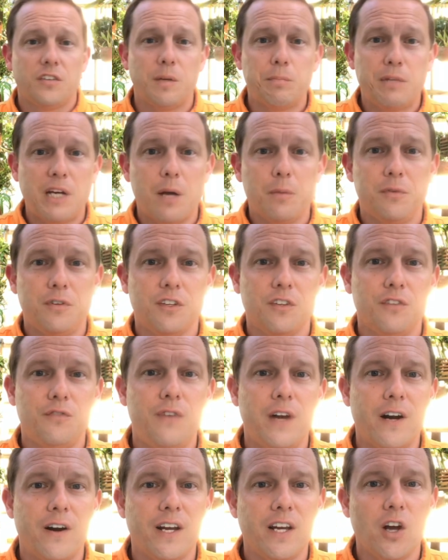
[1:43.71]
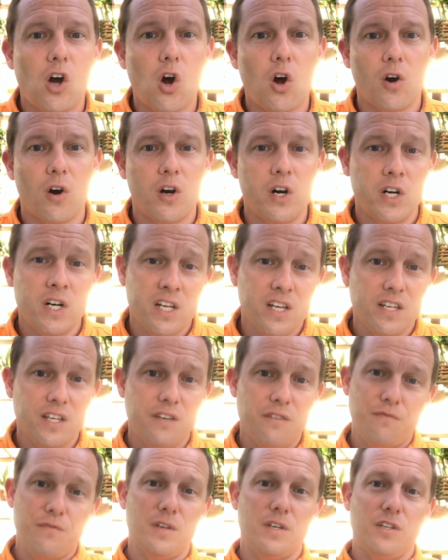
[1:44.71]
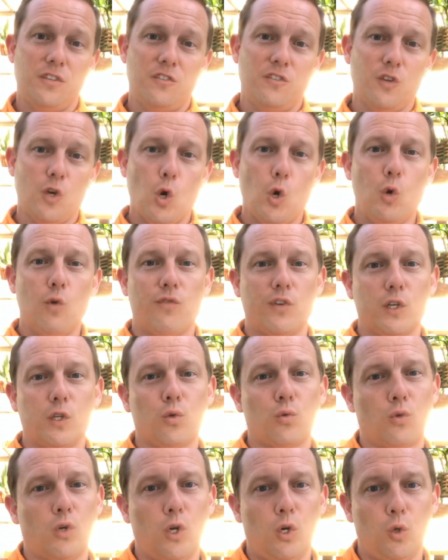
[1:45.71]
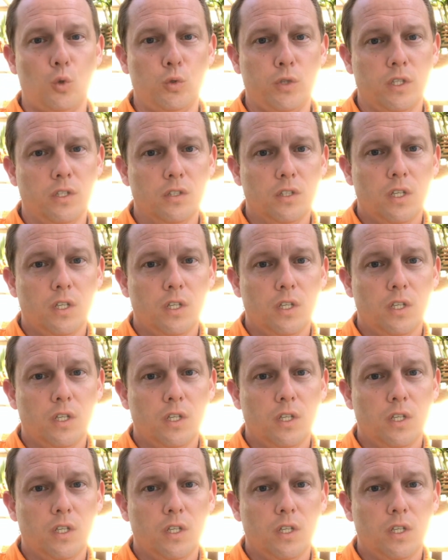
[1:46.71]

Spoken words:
Sometimes it's very hard if it's overgrown